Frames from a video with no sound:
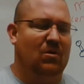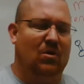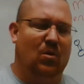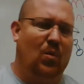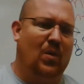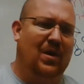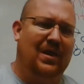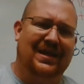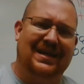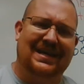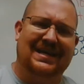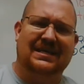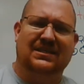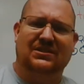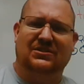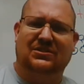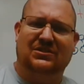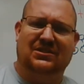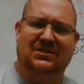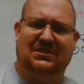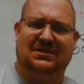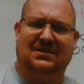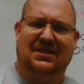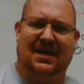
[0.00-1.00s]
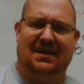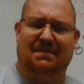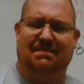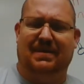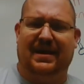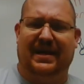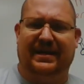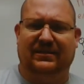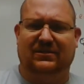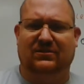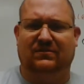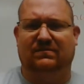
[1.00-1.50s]
Well, it is just like
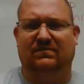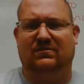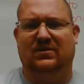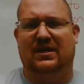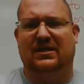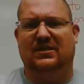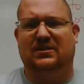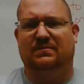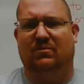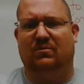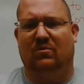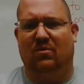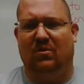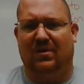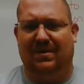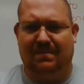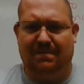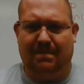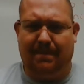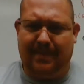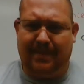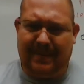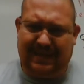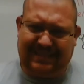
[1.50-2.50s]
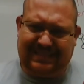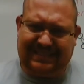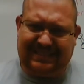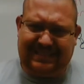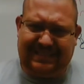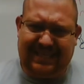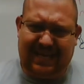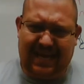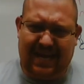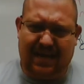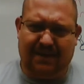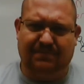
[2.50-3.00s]
passive transport,
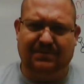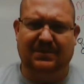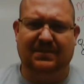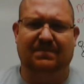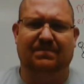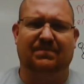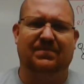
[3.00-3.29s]
except